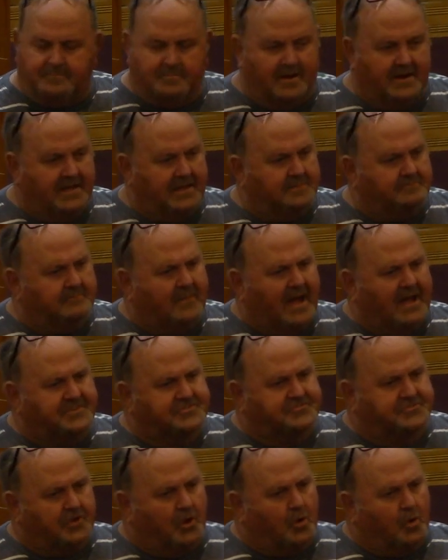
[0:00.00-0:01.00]
but in my
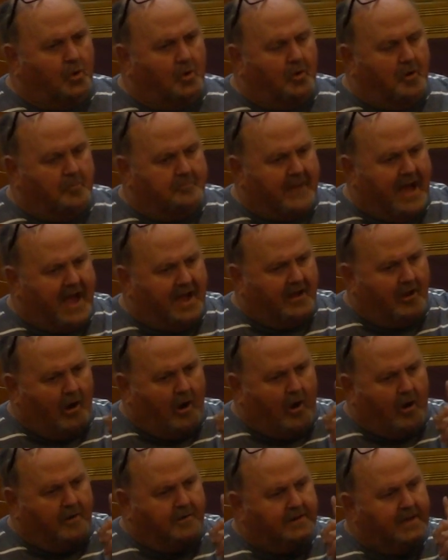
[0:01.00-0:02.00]
soul or my
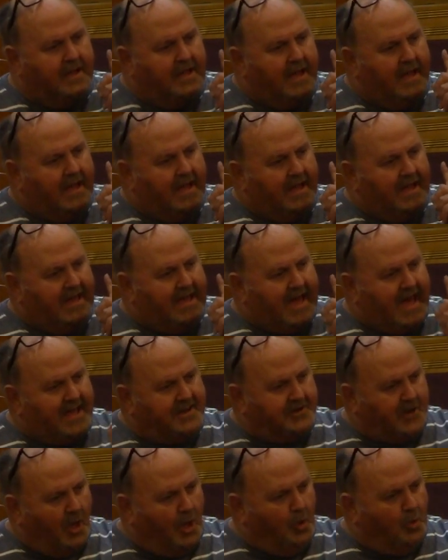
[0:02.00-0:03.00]
heart I
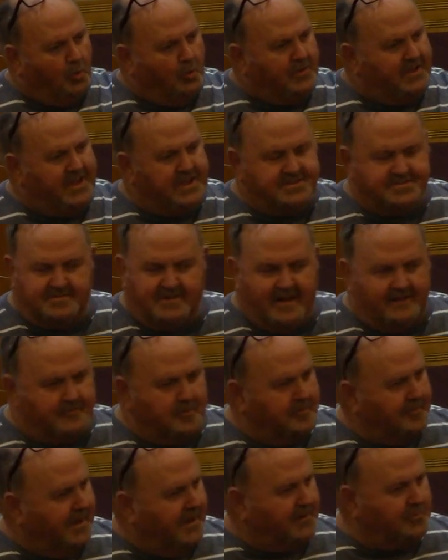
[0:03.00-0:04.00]
know he's
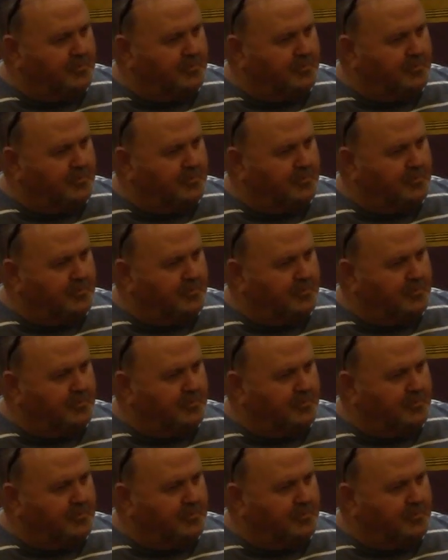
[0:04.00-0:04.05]
never made